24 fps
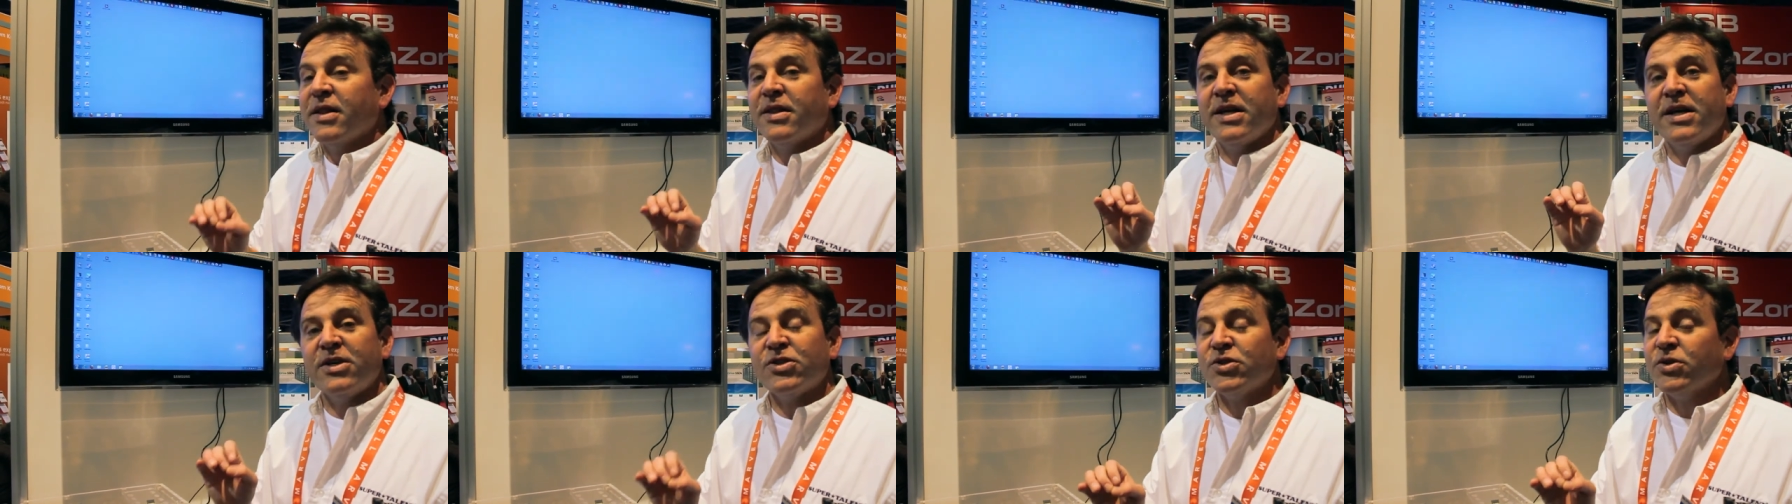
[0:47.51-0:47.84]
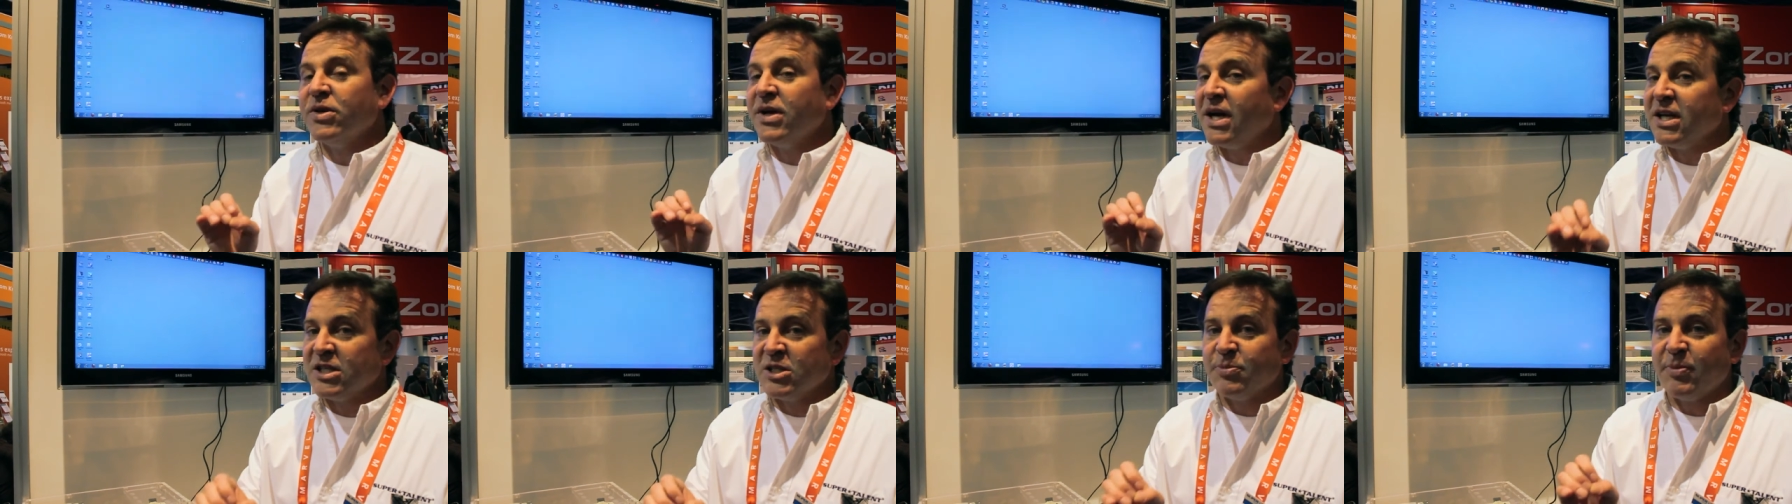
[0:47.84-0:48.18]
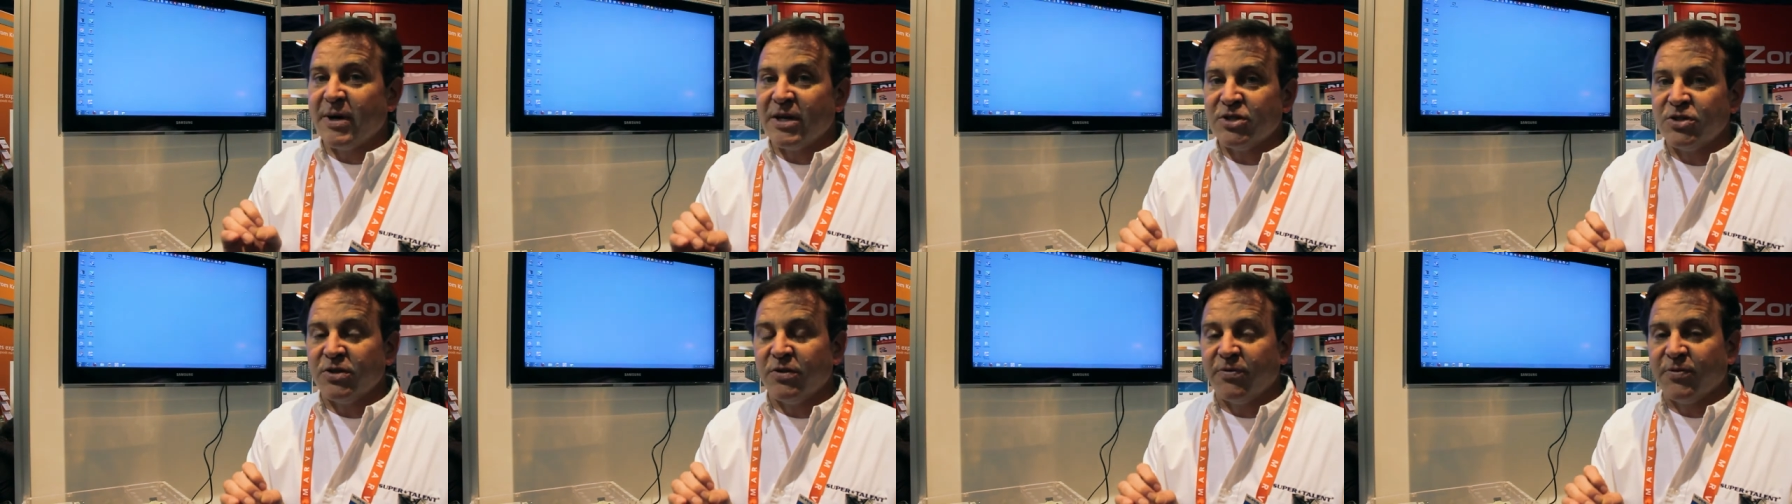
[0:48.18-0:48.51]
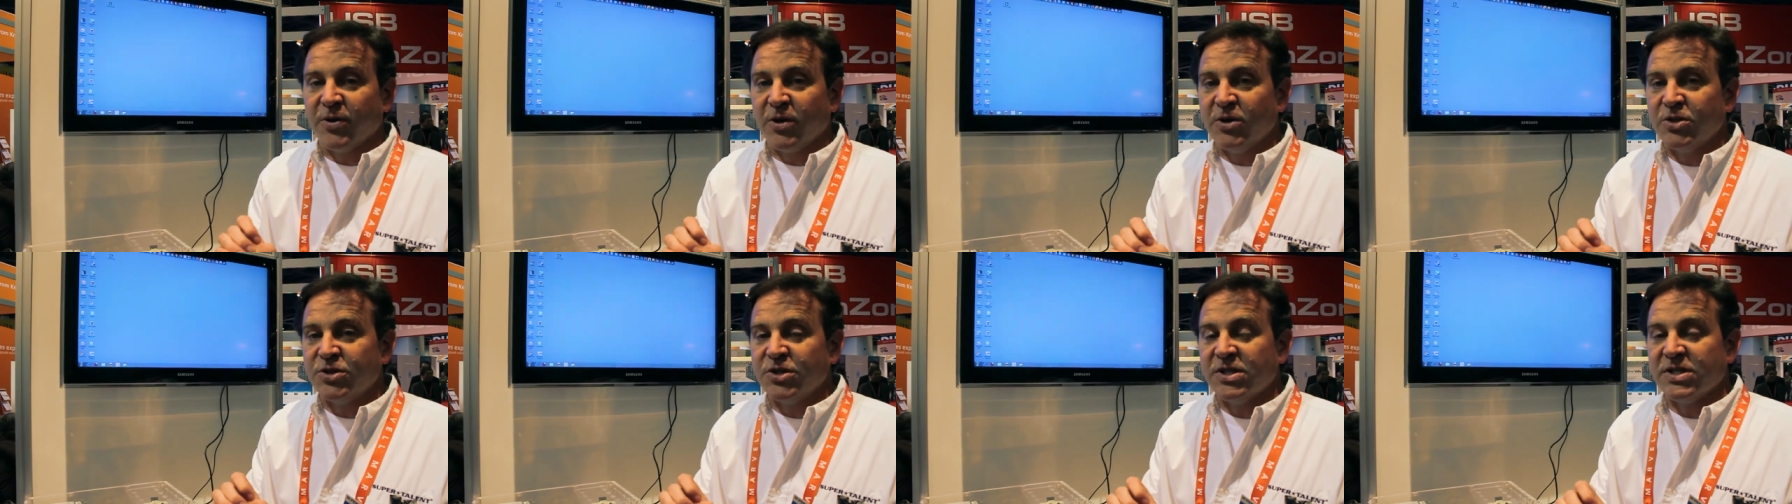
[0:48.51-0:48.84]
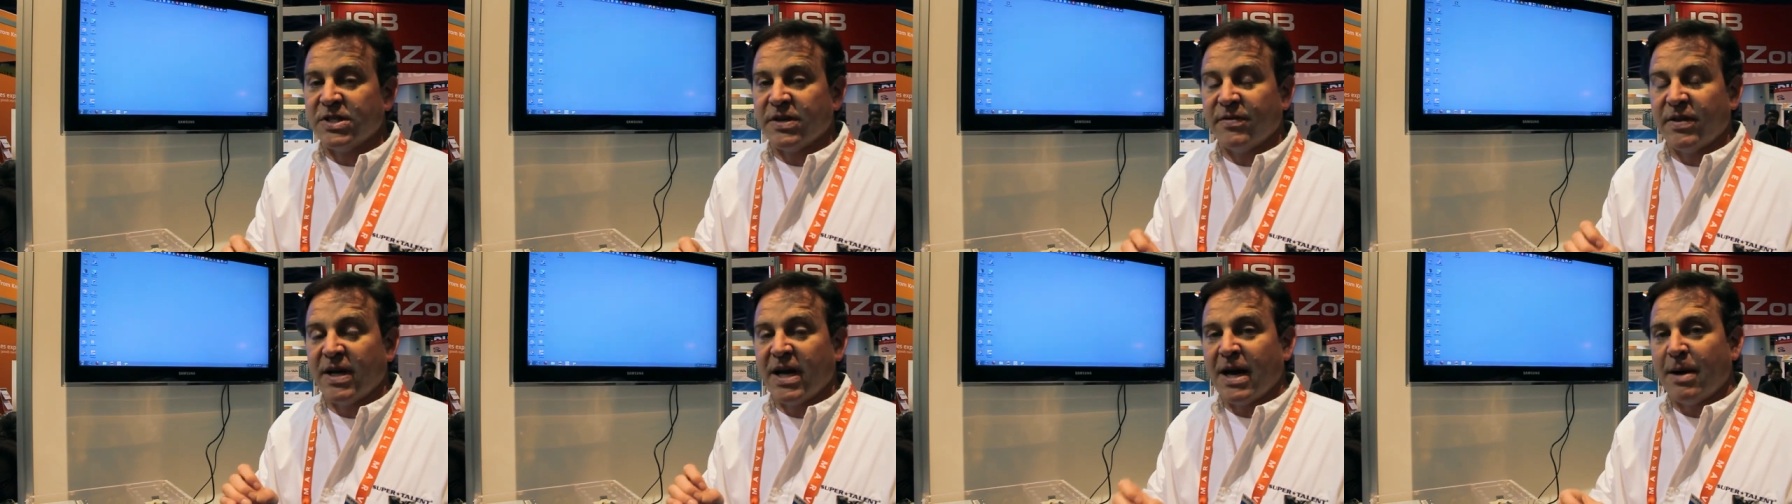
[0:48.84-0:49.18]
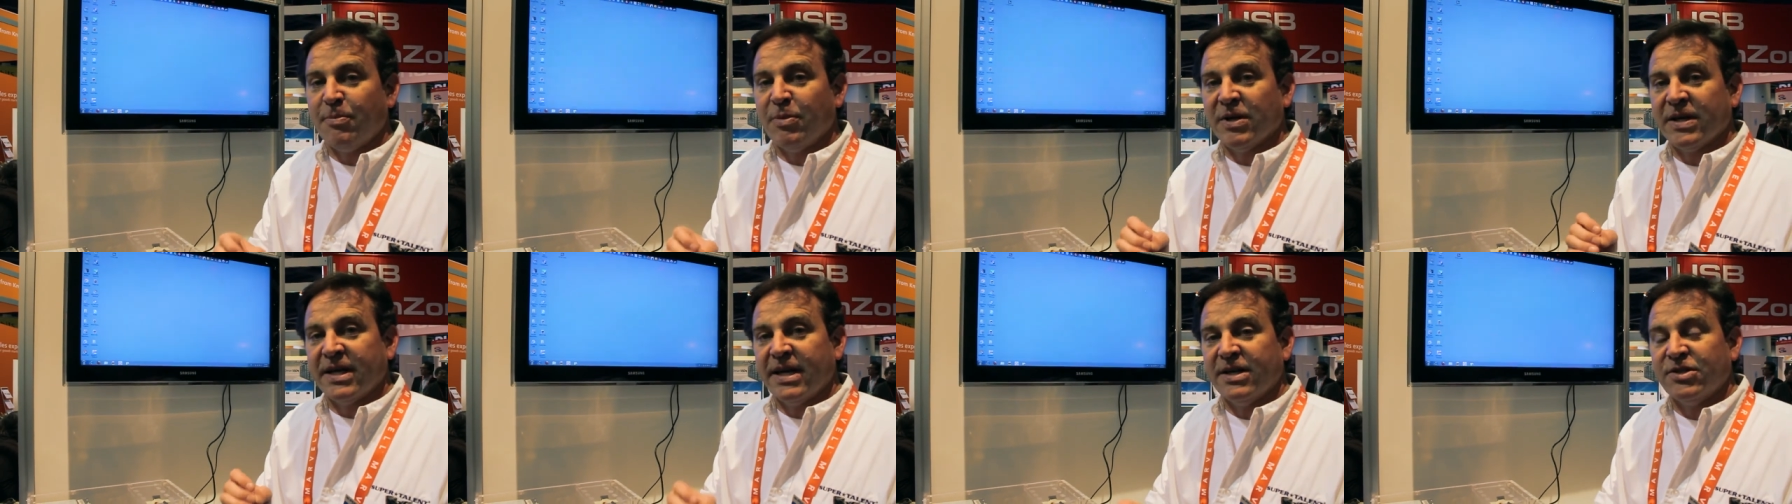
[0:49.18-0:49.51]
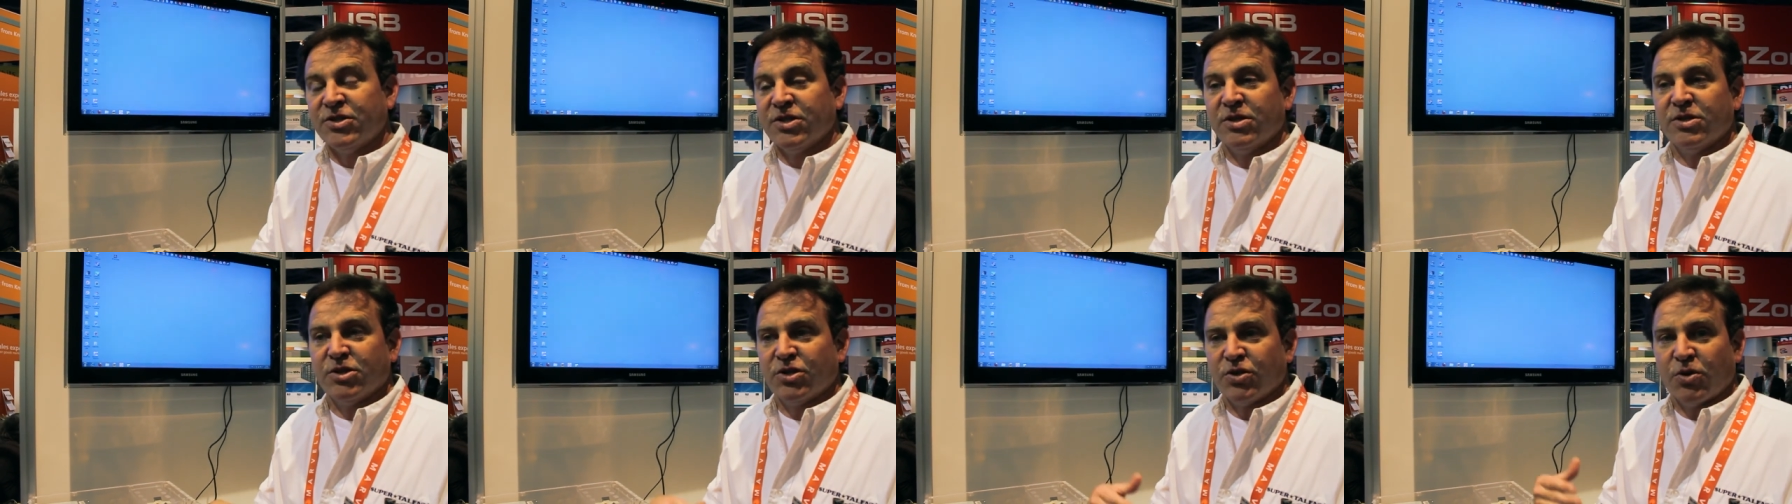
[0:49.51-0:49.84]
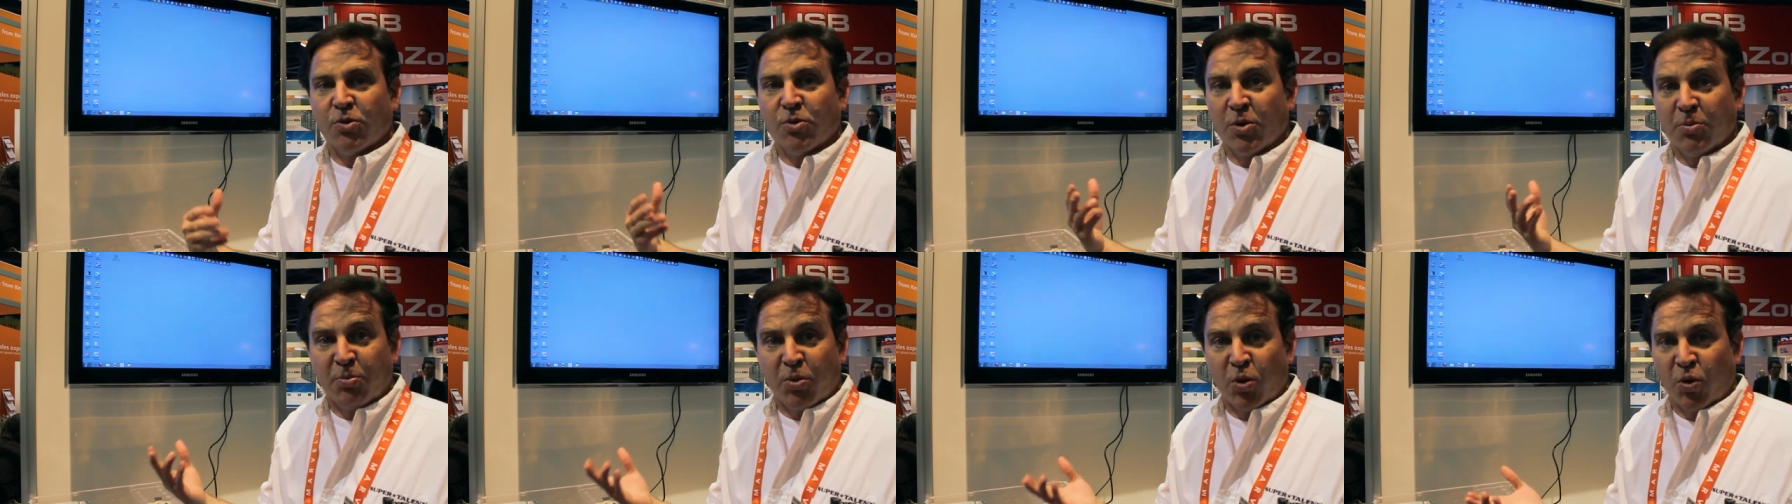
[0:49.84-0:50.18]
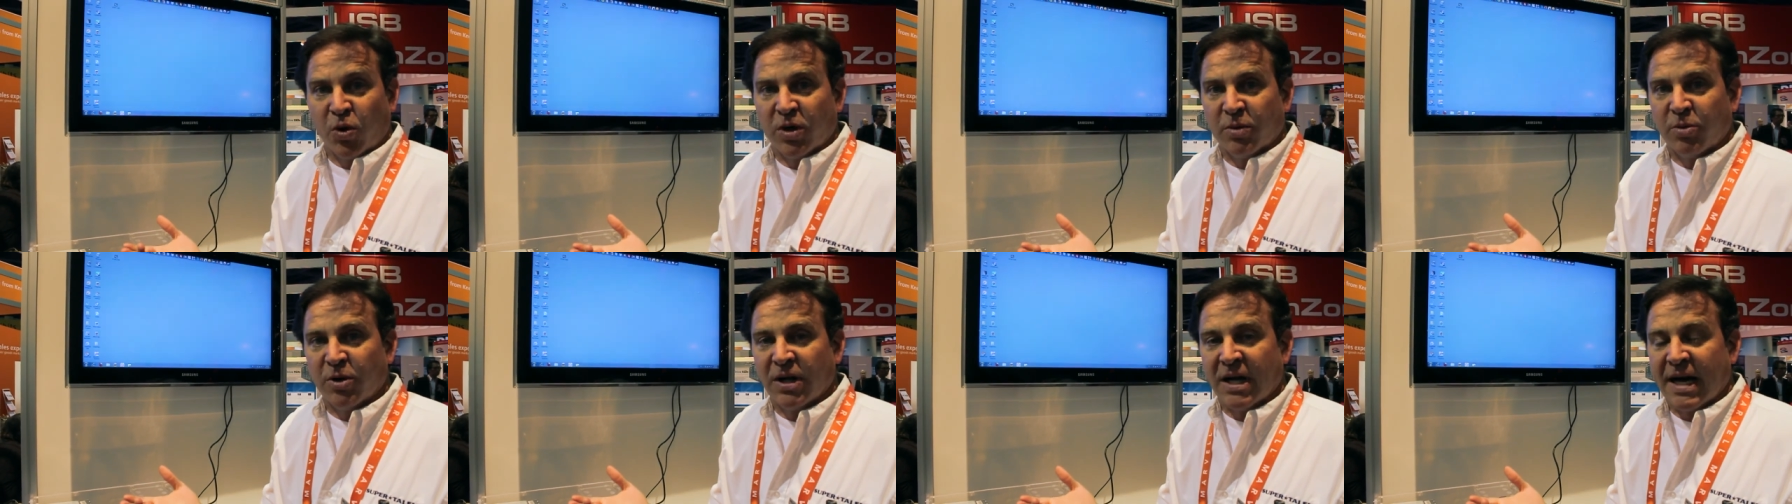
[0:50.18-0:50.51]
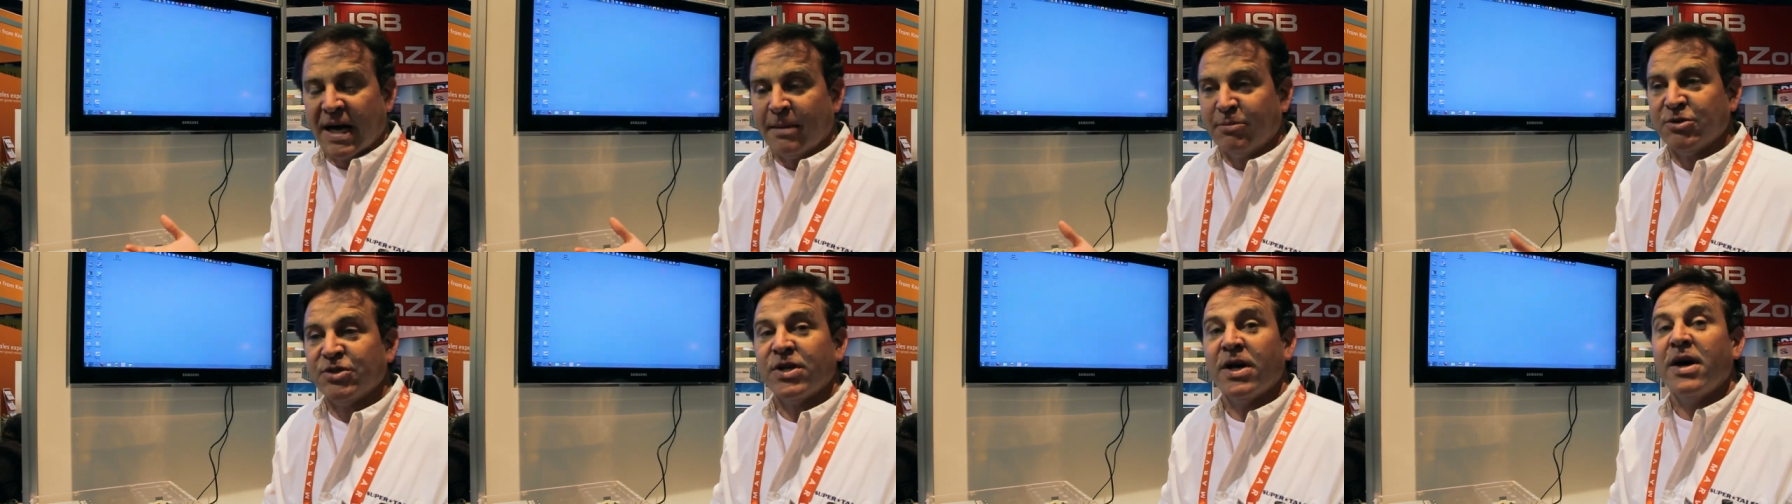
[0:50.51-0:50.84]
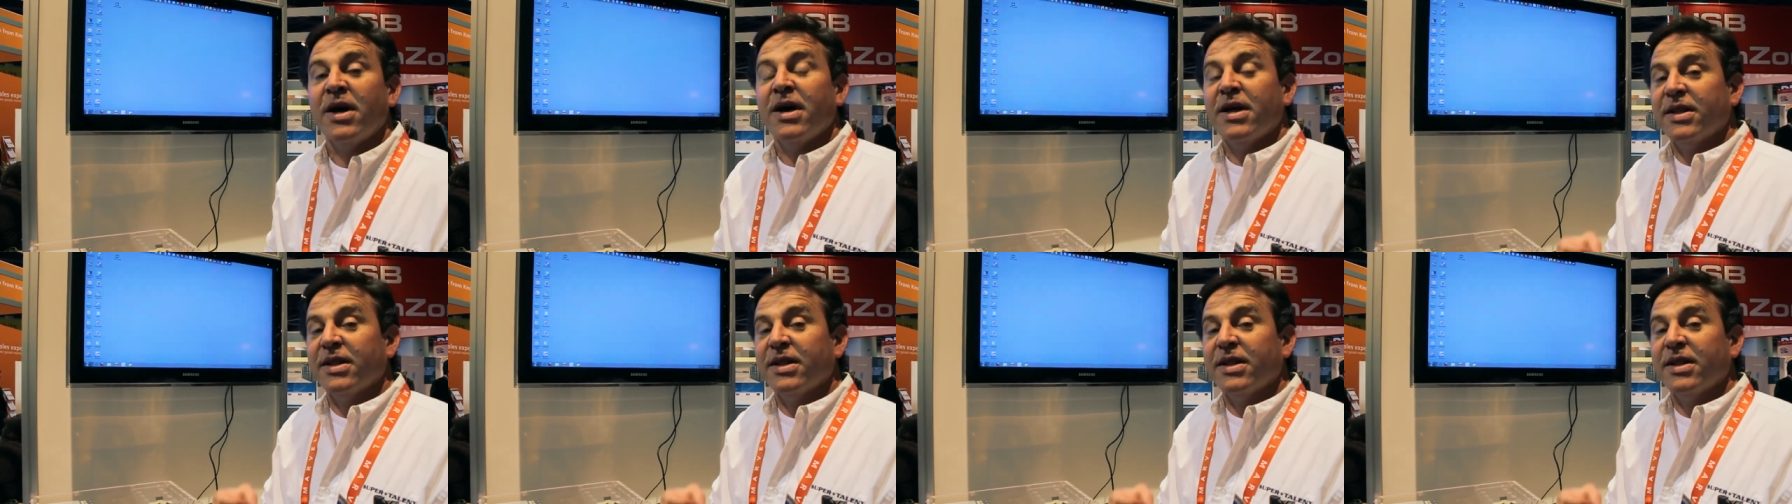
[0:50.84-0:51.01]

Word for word: These are not special versions of the applications or portable apps.